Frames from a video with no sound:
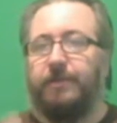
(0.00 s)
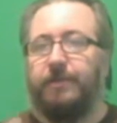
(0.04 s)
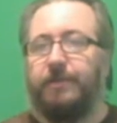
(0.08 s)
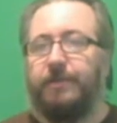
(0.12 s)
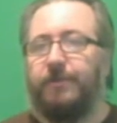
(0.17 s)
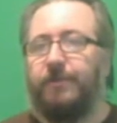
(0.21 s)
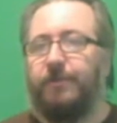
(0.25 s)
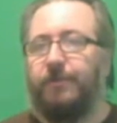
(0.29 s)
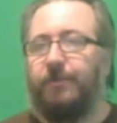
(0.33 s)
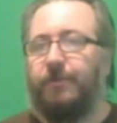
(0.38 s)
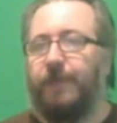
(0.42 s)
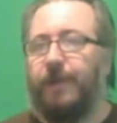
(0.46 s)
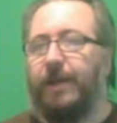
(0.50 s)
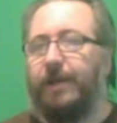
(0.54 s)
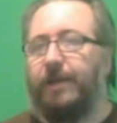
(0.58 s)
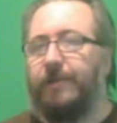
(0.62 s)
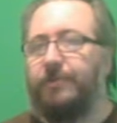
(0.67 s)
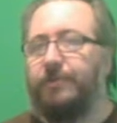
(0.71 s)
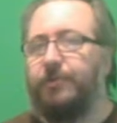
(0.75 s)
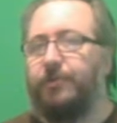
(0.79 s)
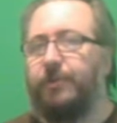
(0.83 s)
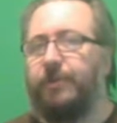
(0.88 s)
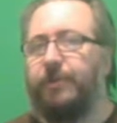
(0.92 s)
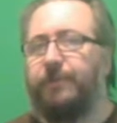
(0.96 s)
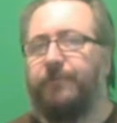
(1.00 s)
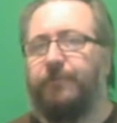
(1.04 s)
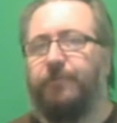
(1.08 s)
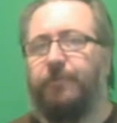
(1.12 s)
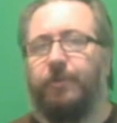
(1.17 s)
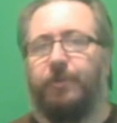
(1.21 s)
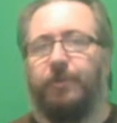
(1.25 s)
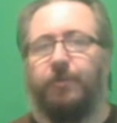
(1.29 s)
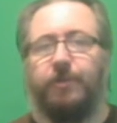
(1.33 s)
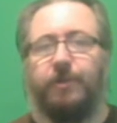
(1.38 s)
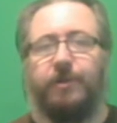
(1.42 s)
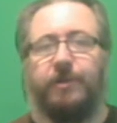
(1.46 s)
So I enjoyed it for
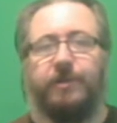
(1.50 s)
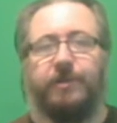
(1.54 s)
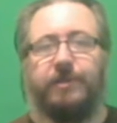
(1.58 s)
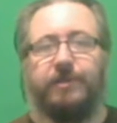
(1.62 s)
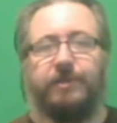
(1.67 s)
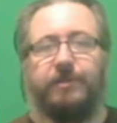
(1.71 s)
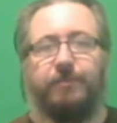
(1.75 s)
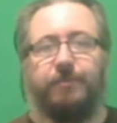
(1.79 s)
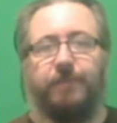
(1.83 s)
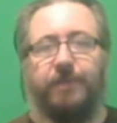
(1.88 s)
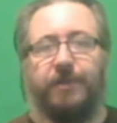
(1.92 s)
what it was,